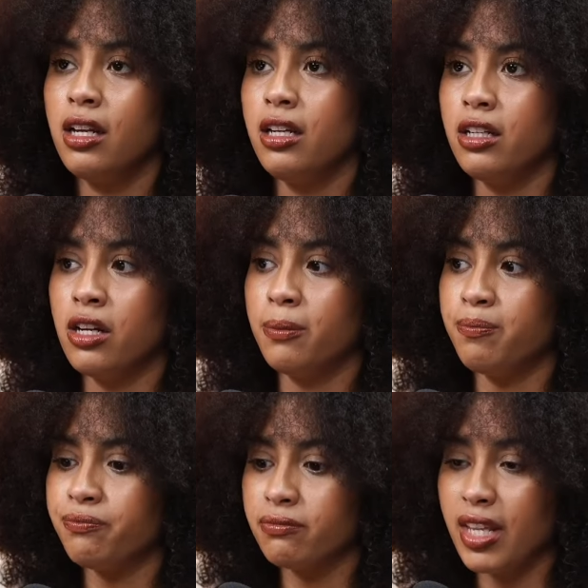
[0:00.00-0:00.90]
you know,
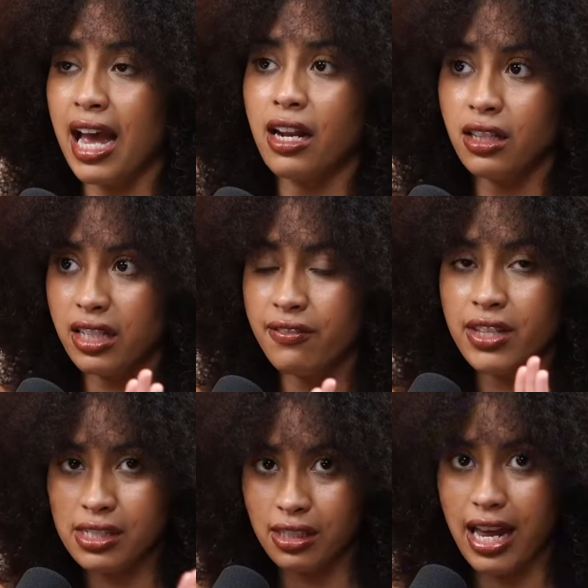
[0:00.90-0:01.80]
how to live
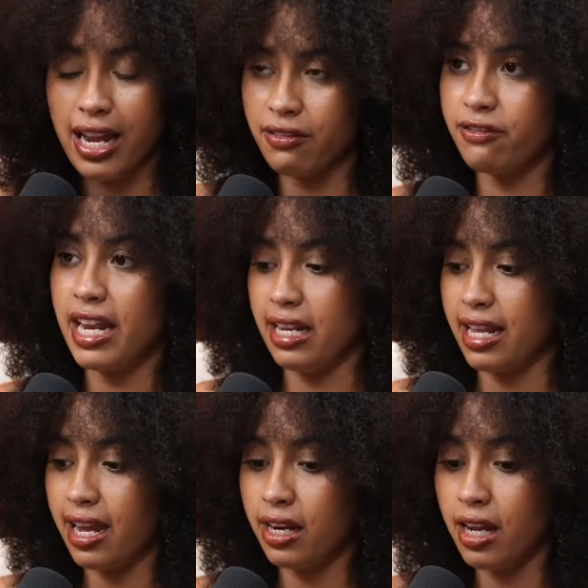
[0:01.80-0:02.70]
this life and
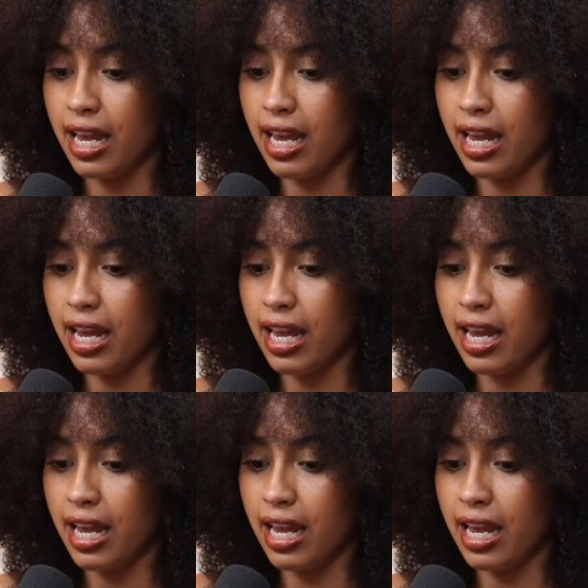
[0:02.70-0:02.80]
that